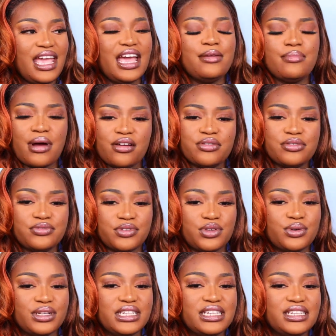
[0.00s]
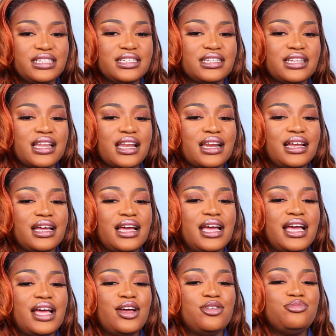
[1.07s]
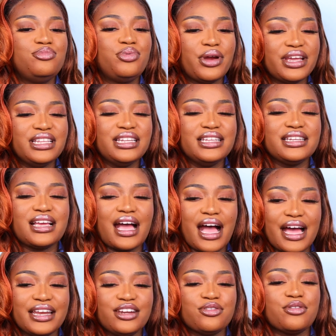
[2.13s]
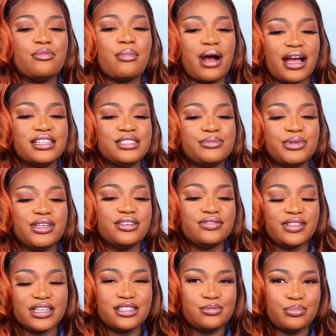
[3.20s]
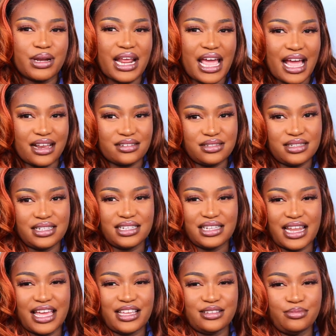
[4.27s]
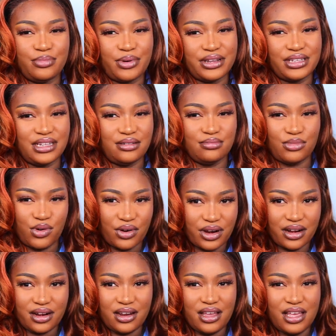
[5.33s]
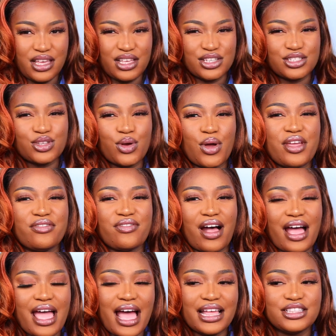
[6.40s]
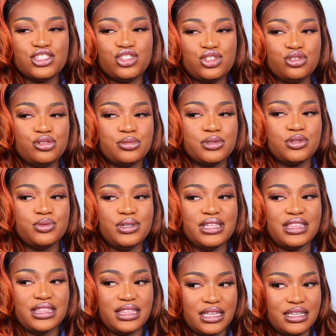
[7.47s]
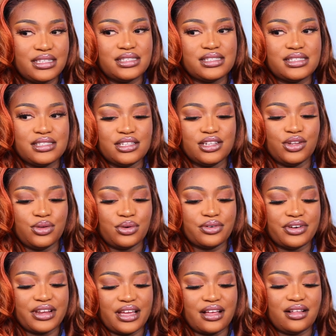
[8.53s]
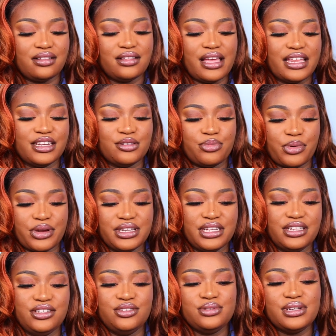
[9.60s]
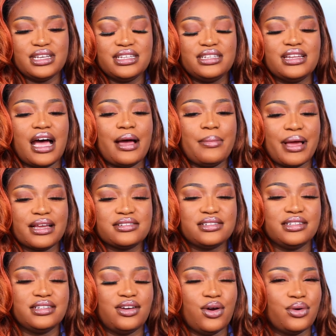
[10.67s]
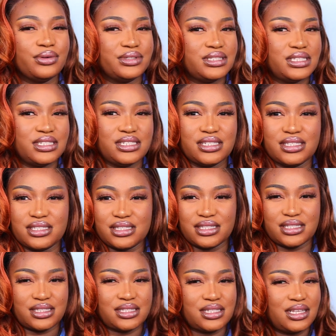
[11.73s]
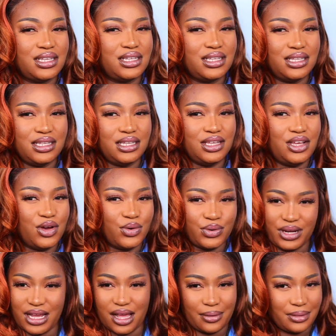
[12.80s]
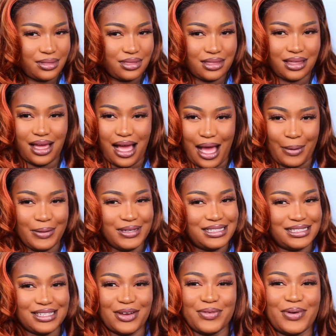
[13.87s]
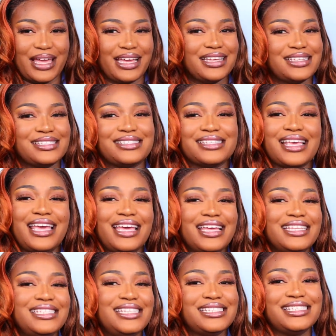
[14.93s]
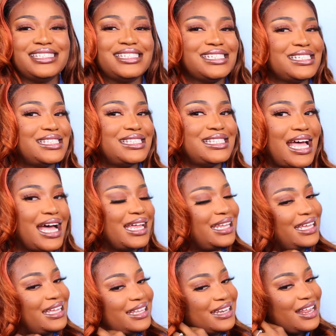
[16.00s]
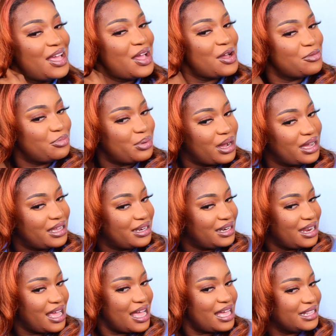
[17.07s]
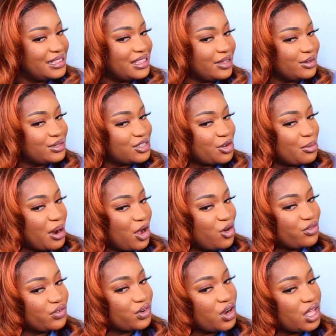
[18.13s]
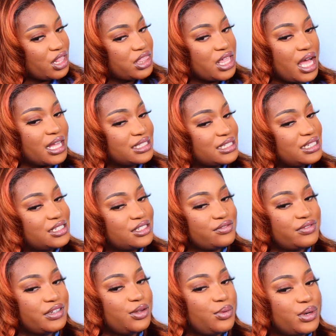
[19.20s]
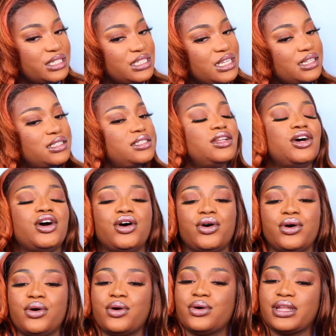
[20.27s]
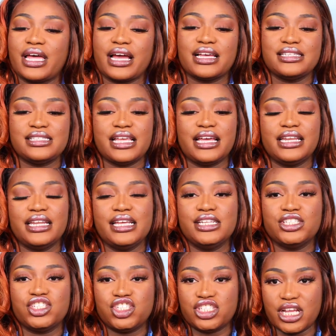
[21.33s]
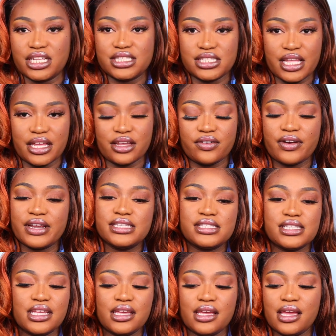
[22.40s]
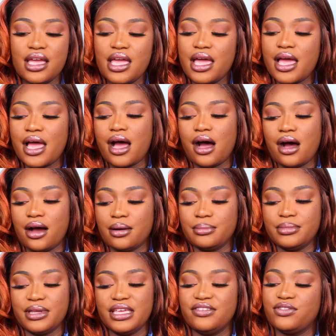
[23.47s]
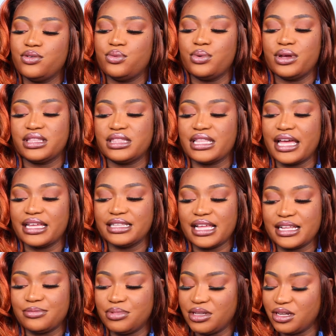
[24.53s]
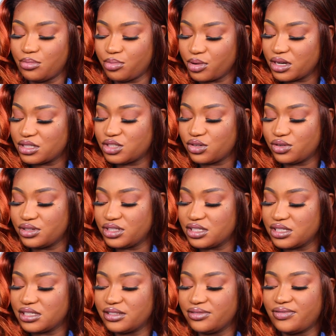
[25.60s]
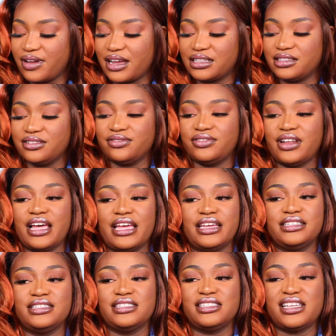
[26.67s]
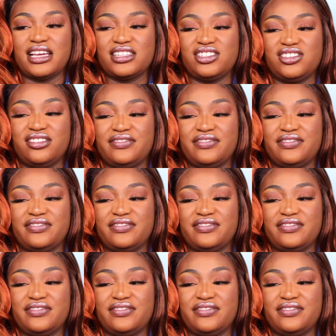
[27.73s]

and my review on it braylon kind of reminds me of this but i actually liked braylon more so if I had to choose between this, the Laurel, and the Brilliant unit, I'm actually going to just go the, out, the opposite way because this is just not it. But those are my overall thoughts. I just really want you all to know. Like I said, it sheds like crazy. Um, even with like that being a brush or just the fact of like the texture